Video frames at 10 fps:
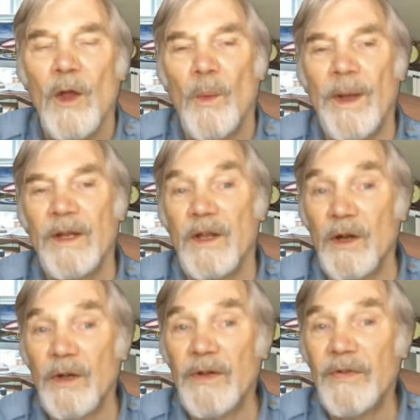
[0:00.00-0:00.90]
When
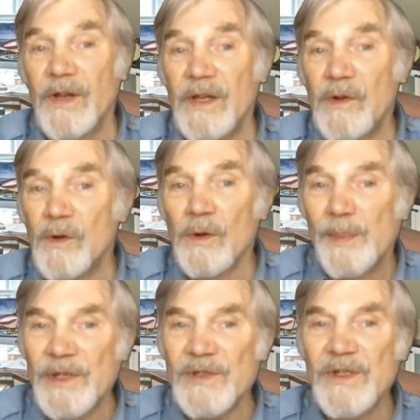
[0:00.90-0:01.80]
God is in your
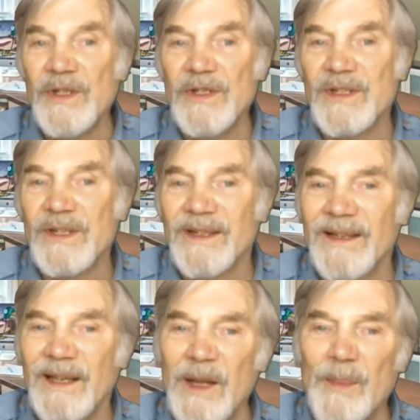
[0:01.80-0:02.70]
business,
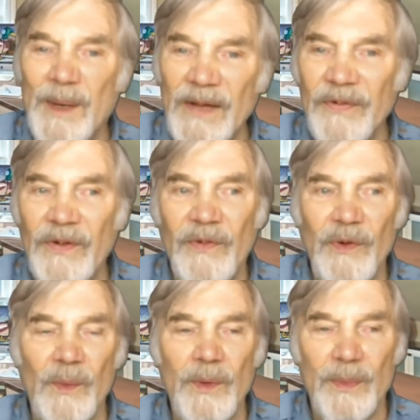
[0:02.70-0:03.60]
he blesses
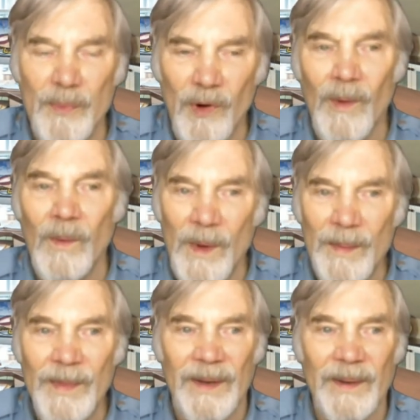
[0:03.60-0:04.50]
you with more
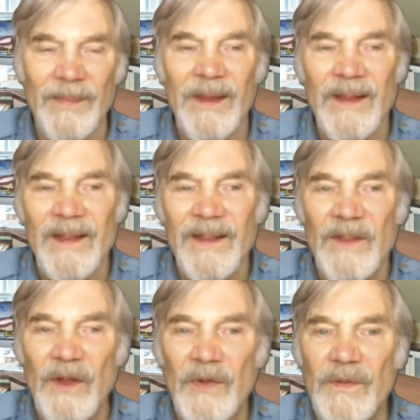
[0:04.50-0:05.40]
women.
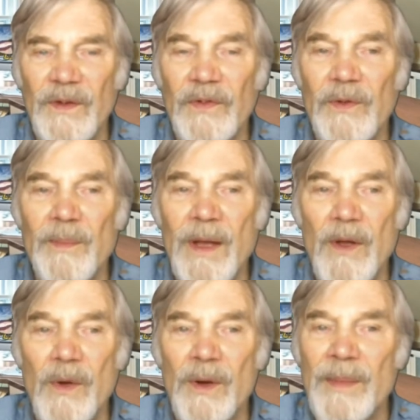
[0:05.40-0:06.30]
Those of us
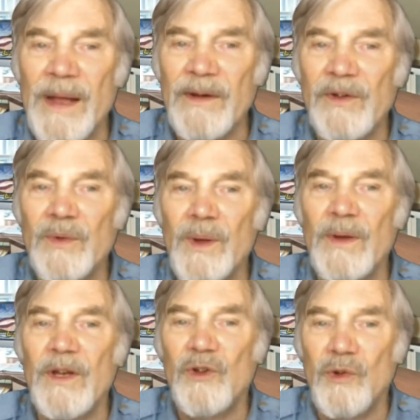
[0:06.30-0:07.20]
who are married to
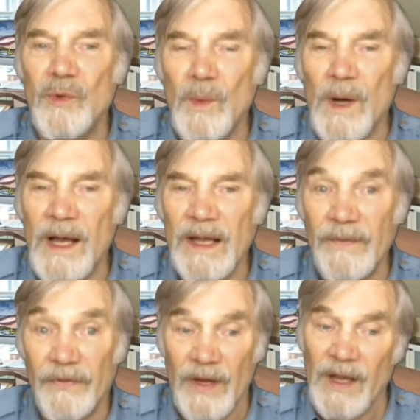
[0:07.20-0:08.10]
only 2
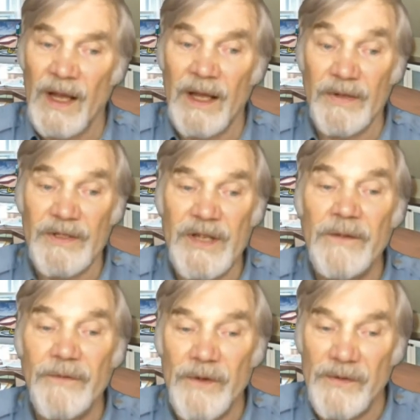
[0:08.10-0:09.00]
wives are
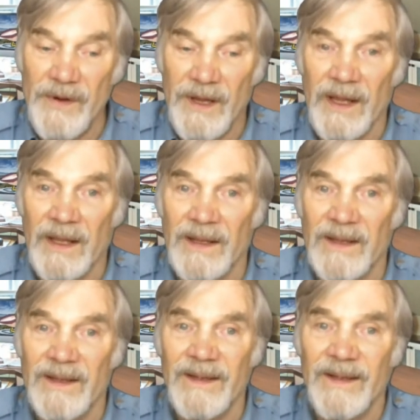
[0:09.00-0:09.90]
suffering.
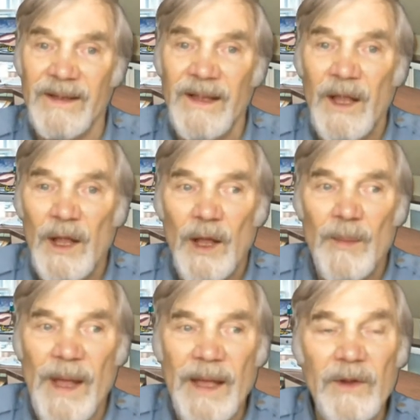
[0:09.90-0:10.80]
A
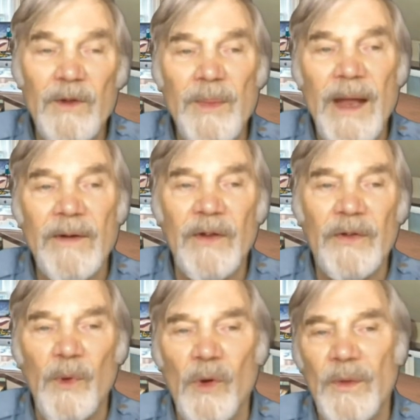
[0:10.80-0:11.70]
man who marries
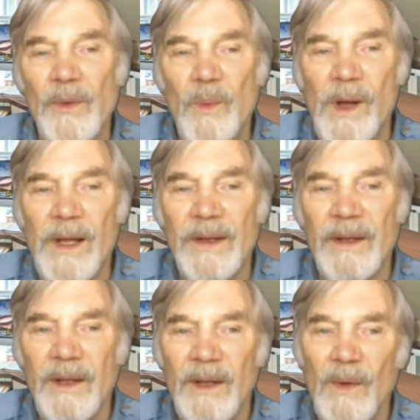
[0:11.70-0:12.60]
more than one
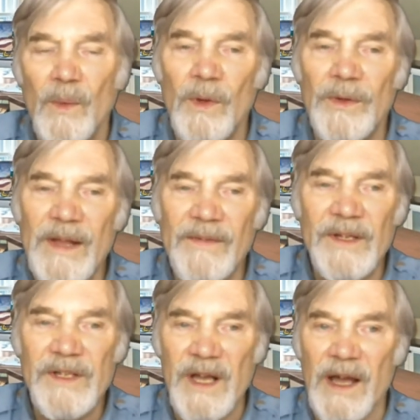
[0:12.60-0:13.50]
will never
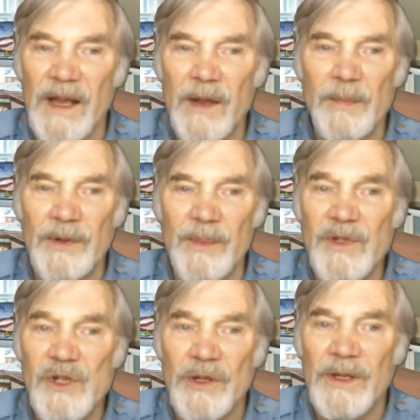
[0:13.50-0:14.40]
die a
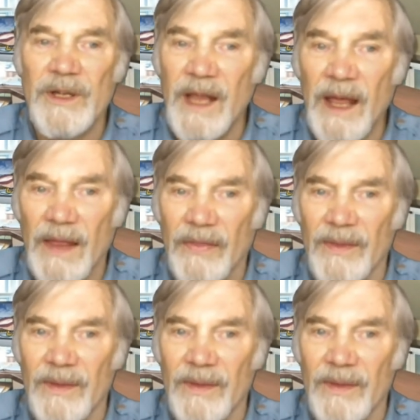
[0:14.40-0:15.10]
premature death.